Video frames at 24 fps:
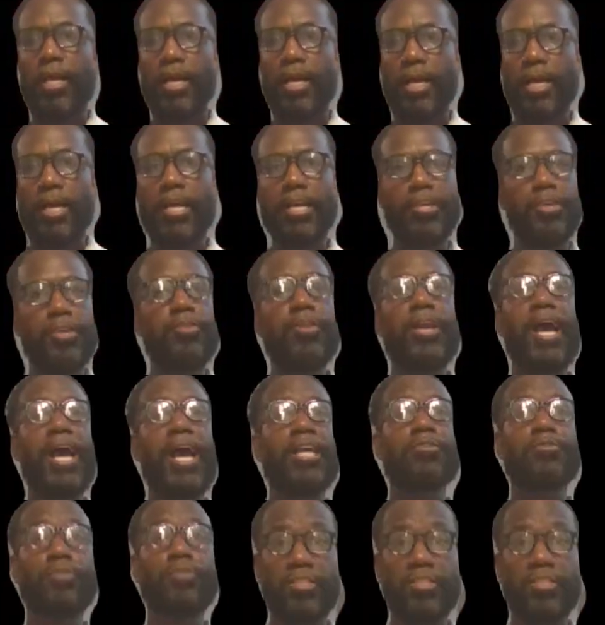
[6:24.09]
You
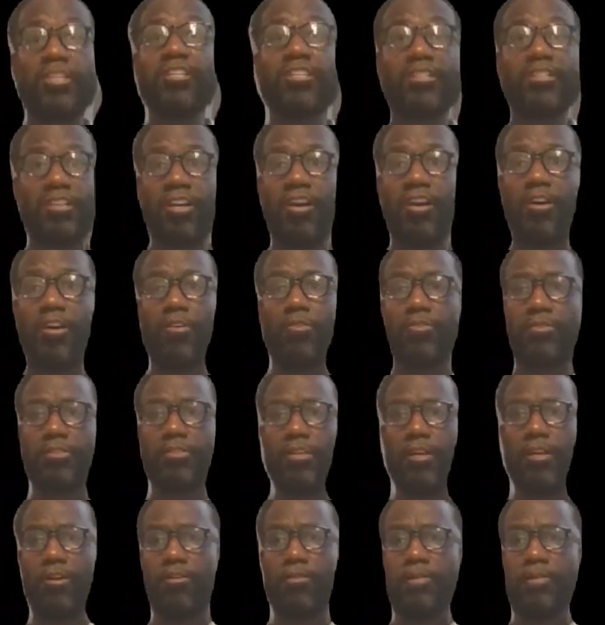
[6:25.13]
guys was good to go.
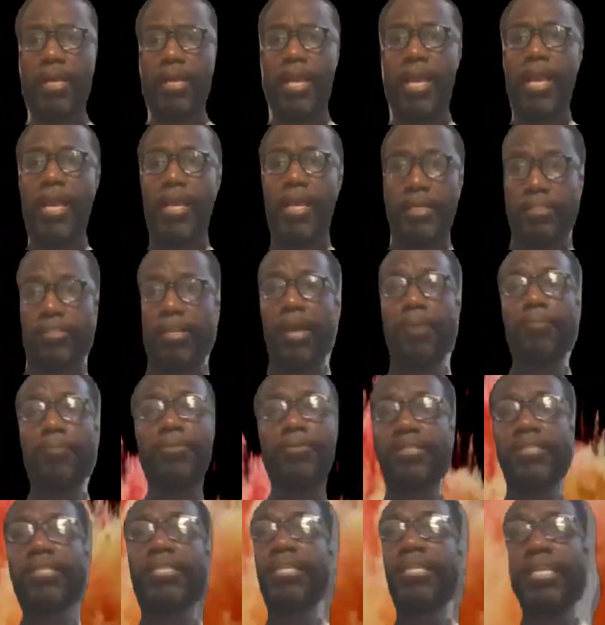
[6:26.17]
So that
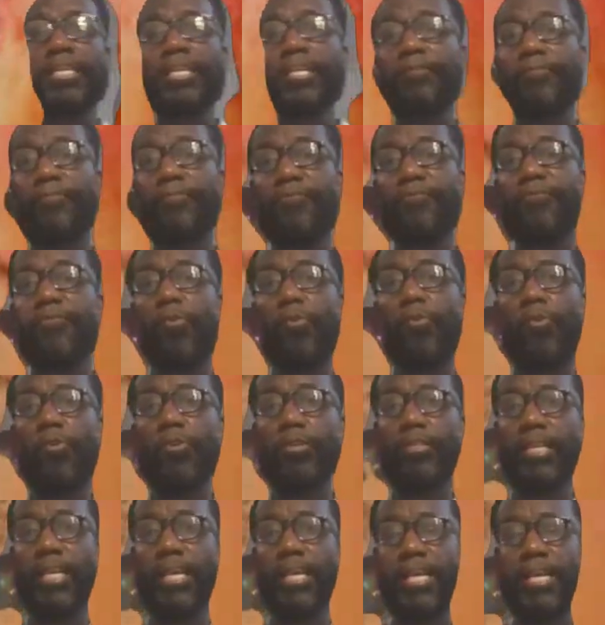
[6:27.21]
was good for
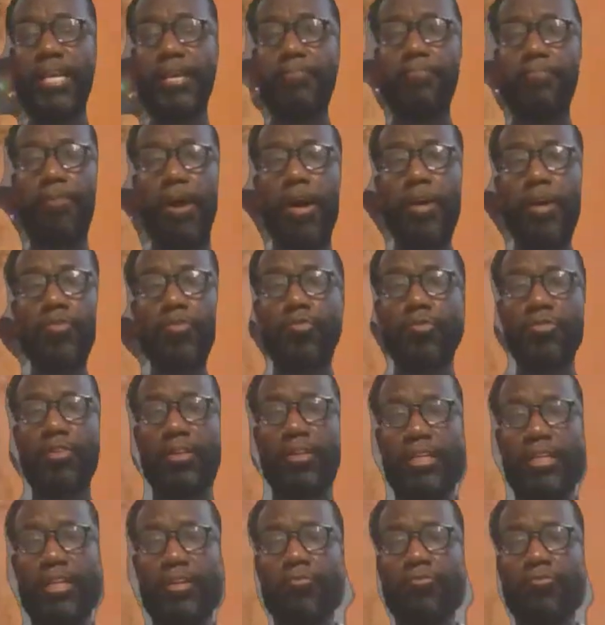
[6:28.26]
the module
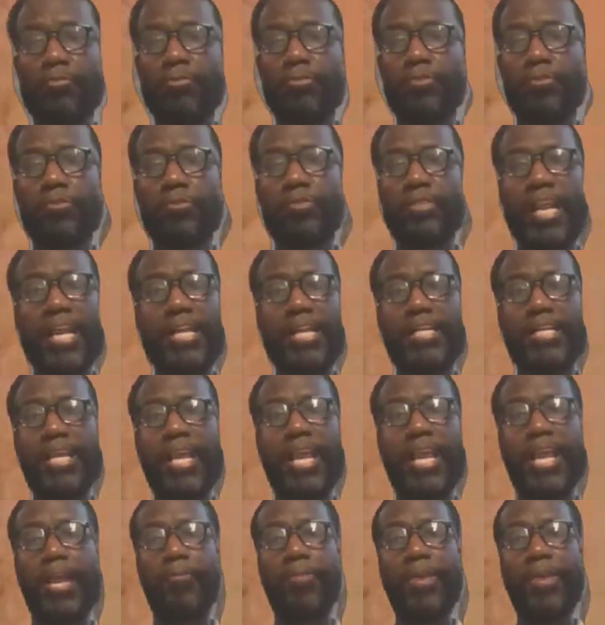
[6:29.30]
deliverables. And
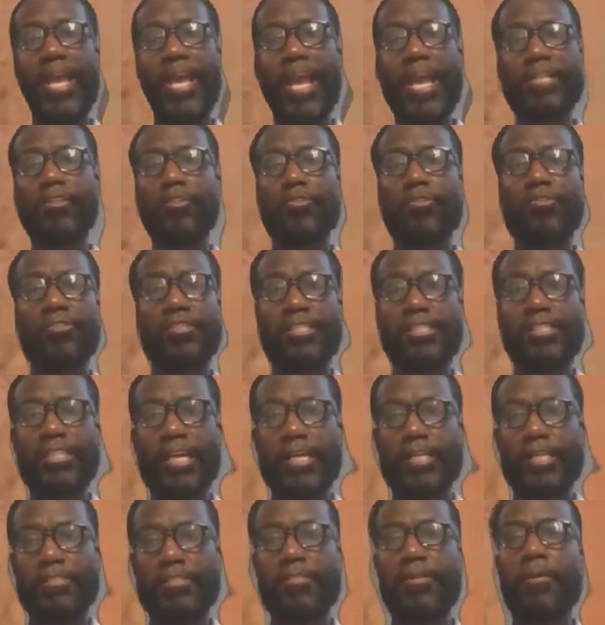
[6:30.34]
then we had those
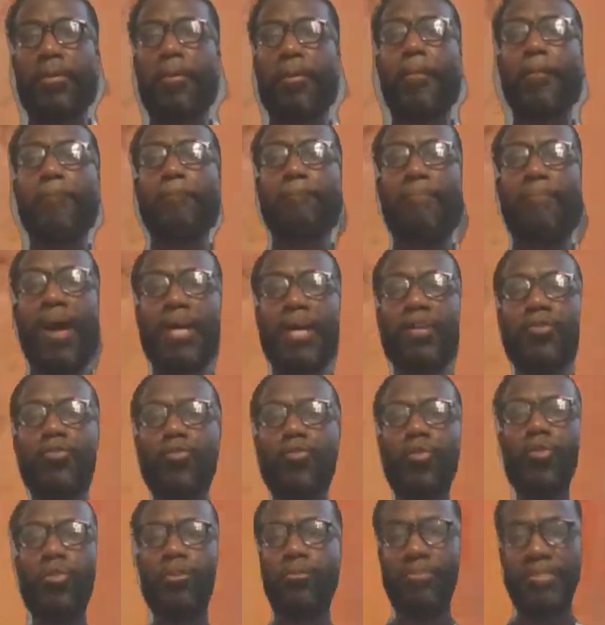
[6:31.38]
6
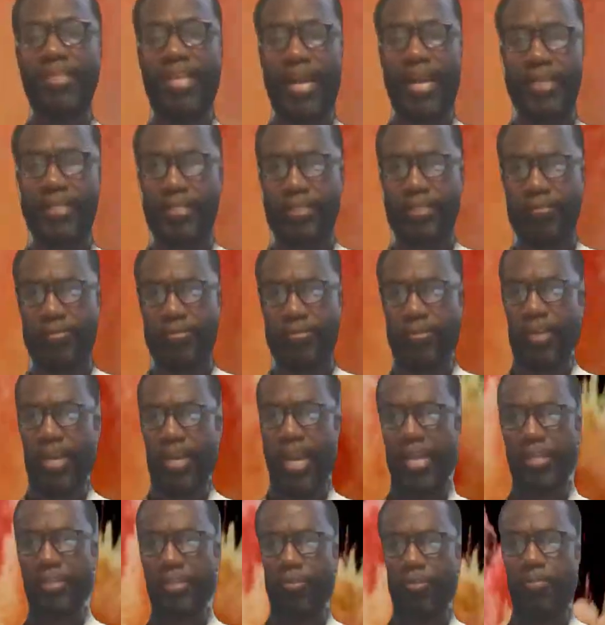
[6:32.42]
module objectives.
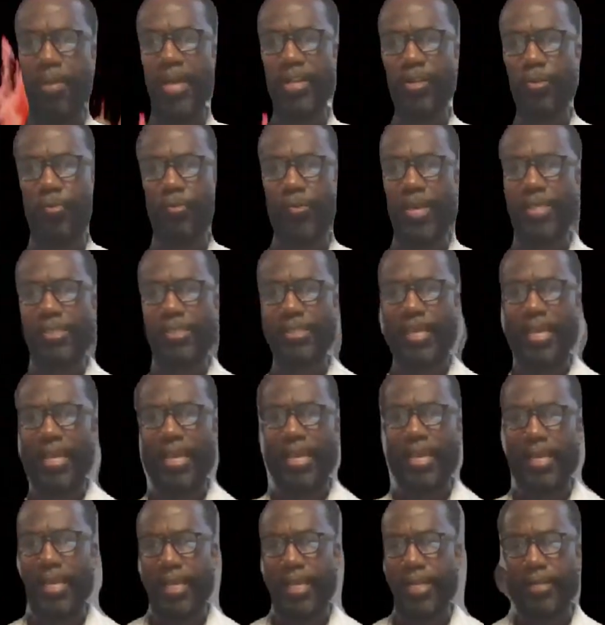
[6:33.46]
Okay, so by the week's
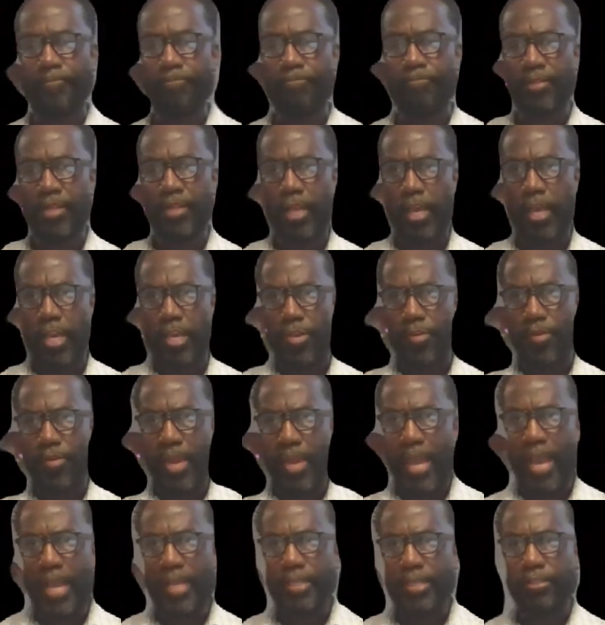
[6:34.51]
end, you
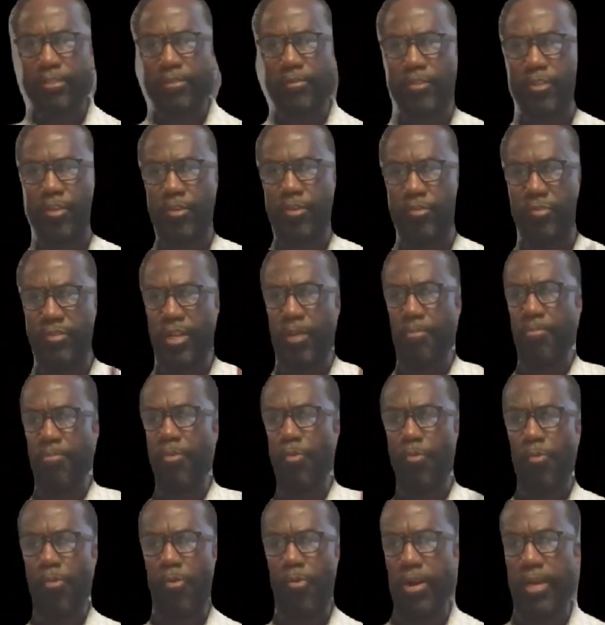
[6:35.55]
had to do number
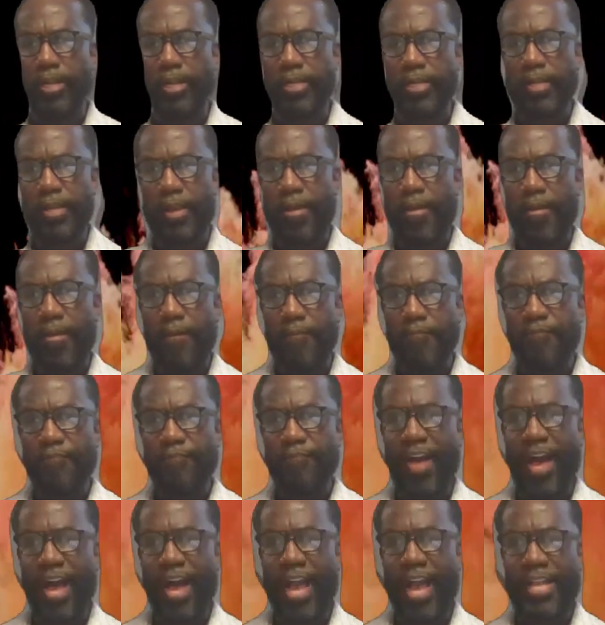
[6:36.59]
1,
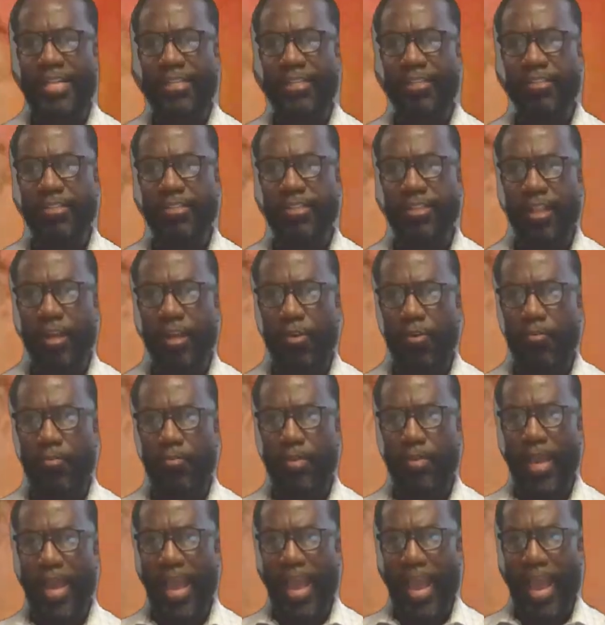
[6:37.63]
find the
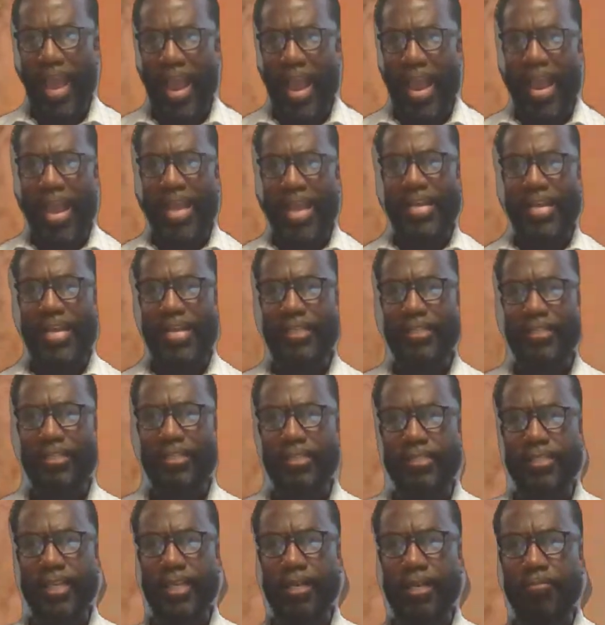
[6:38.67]
slope and
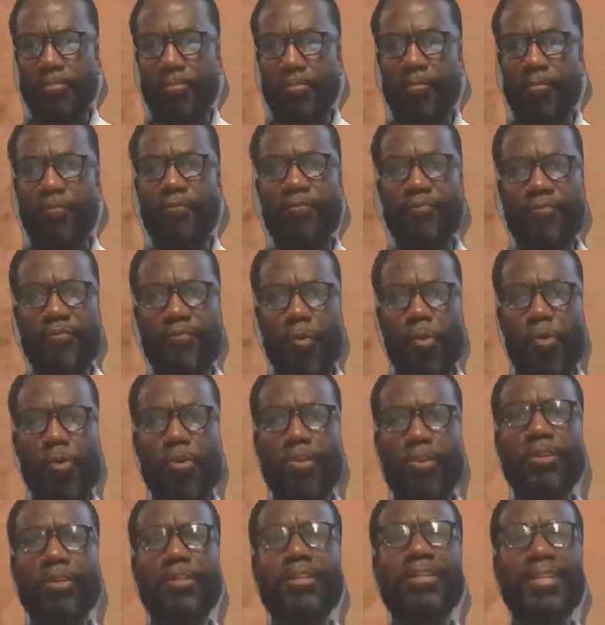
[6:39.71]
intercept
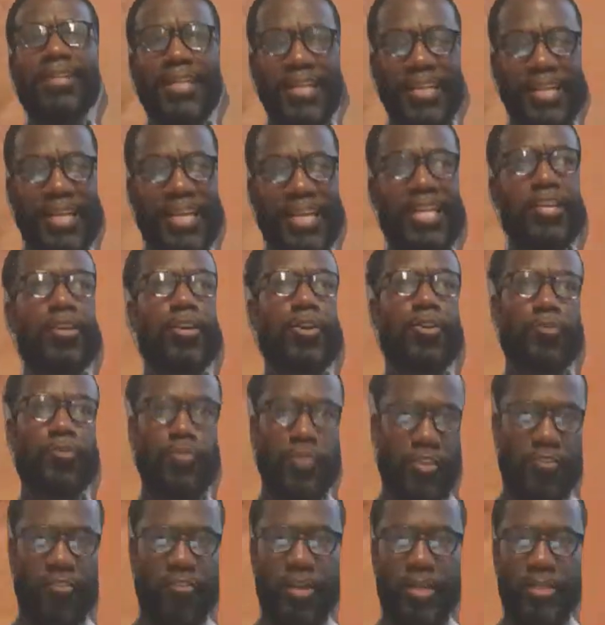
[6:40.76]
for linear
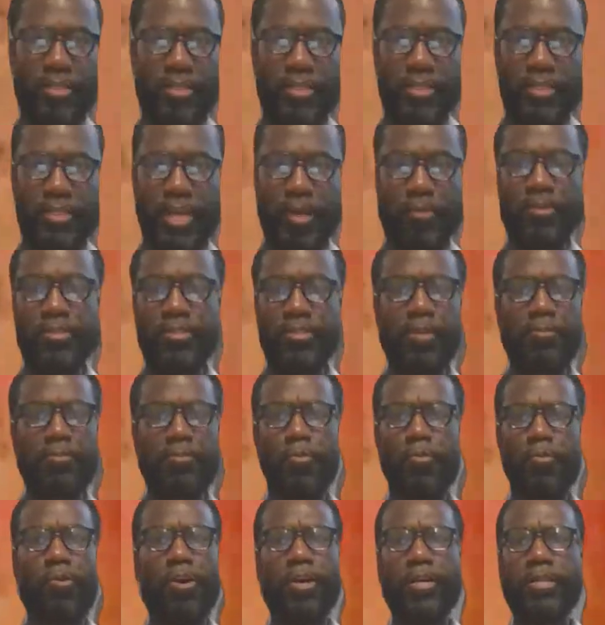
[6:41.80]
regression. That was number
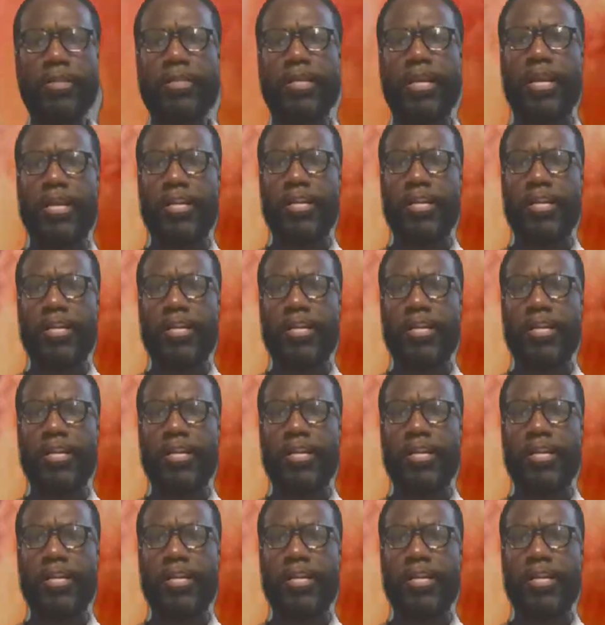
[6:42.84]
1.